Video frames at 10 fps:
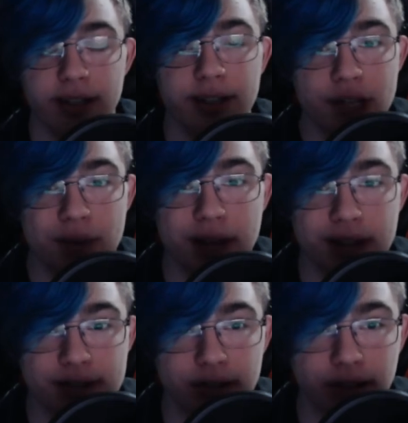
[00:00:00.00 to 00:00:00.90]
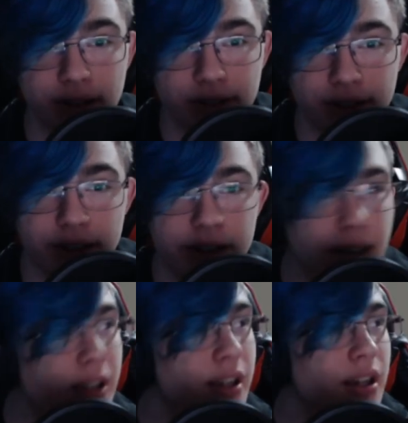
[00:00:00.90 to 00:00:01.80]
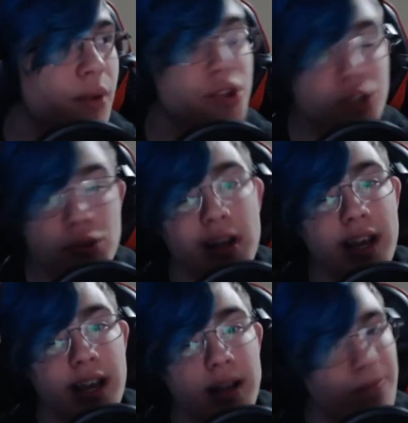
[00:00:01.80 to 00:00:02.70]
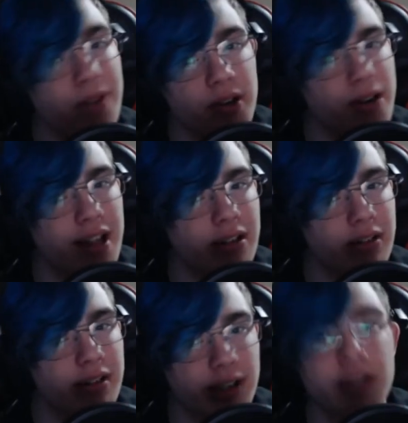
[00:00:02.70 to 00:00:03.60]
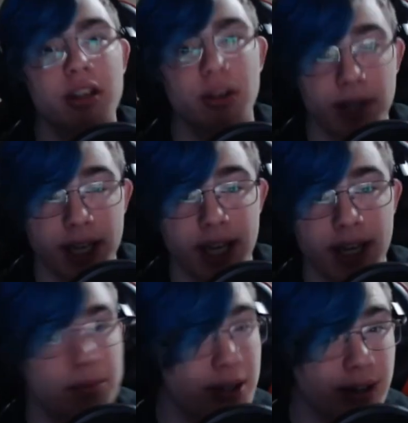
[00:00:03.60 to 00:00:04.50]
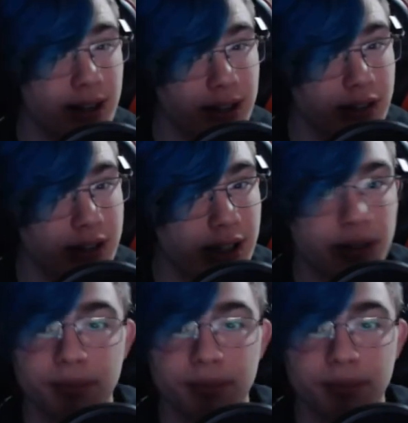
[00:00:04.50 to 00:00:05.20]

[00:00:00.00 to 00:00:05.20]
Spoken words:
That's what I consider little kid. Once you hit 8, you're not a little kid. You're a kid, but you're not a little kid.